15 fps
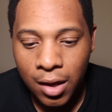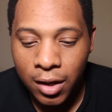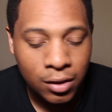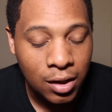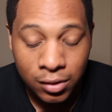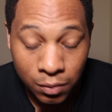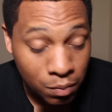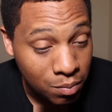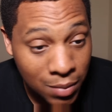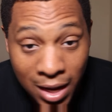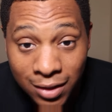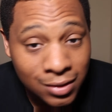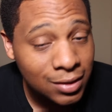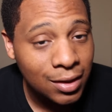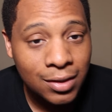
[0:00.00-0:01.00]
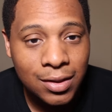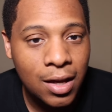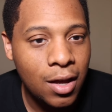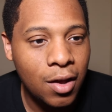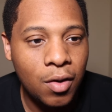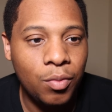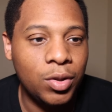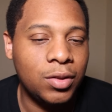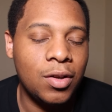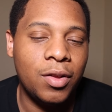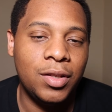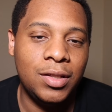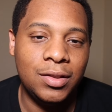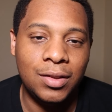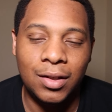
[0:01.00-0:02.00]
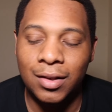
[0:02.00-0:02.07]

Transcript: it's messy as hell with all these,